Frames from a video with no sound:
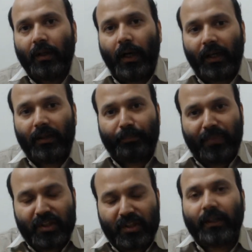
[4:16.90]
and
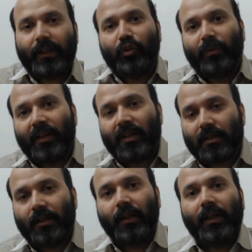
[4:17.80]
present human
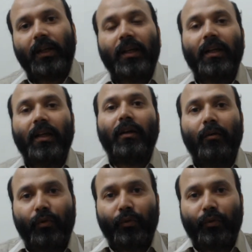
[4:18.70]
history in a